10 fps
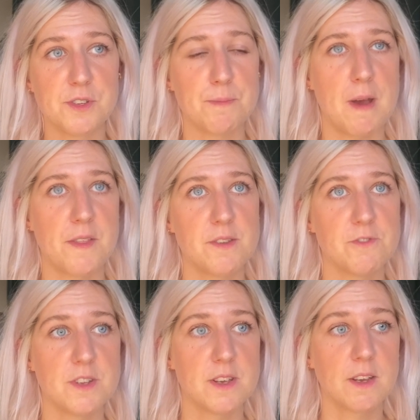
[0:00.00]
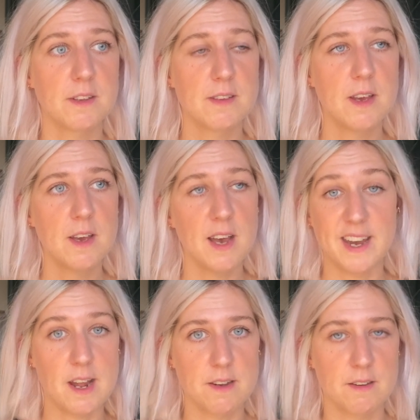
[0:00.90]
in maths and physics
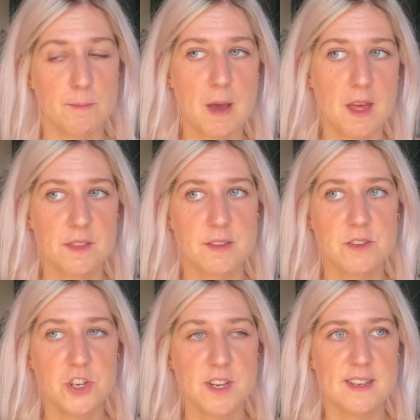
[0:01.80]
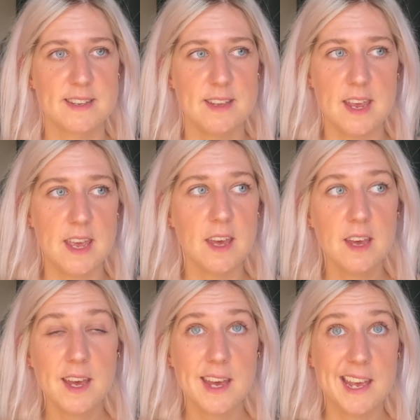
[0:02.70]
and hadn't done maths since GCSE
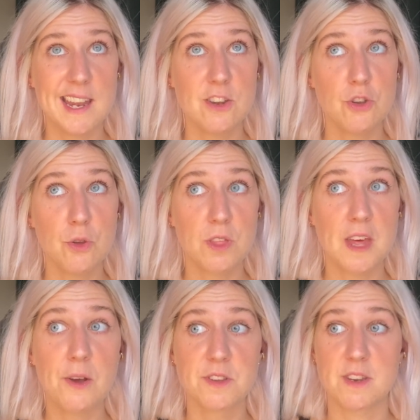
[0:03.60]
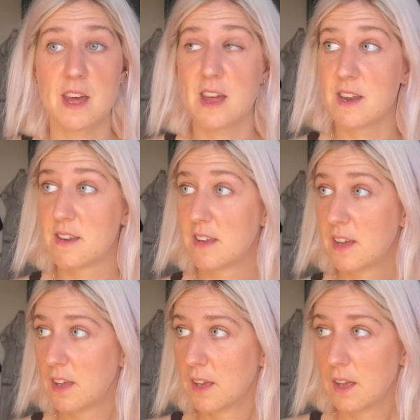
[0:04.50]
in
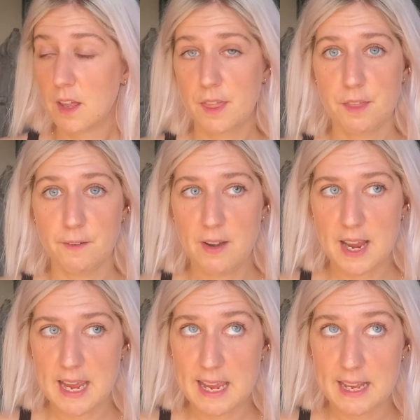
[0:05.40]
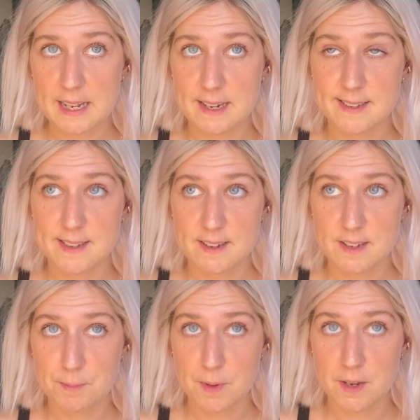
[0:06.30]
2003, and I
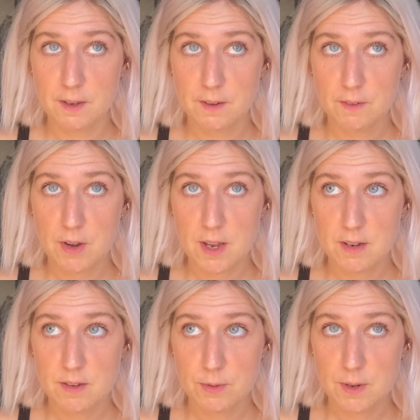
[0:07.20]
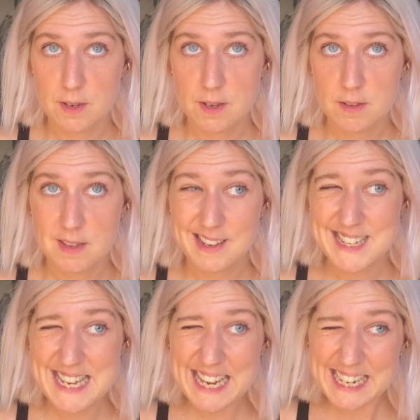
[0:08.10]
started my degree in
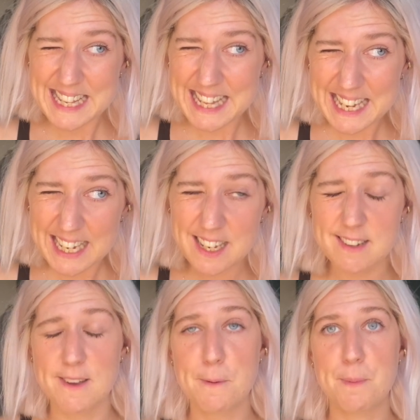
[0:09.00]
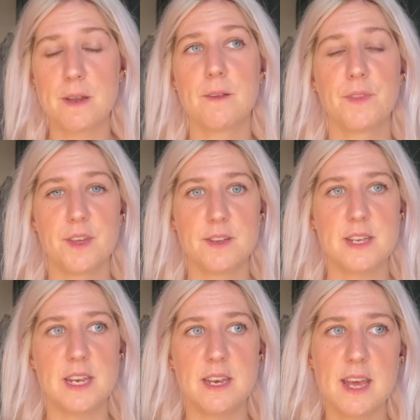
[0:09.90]
2016, I think. So it'd been
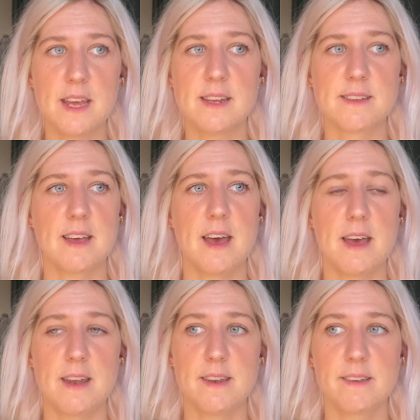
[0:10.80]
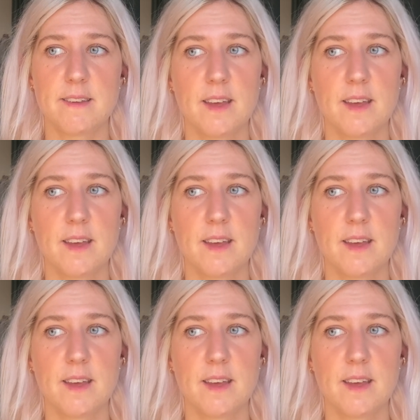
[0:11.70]
13 years and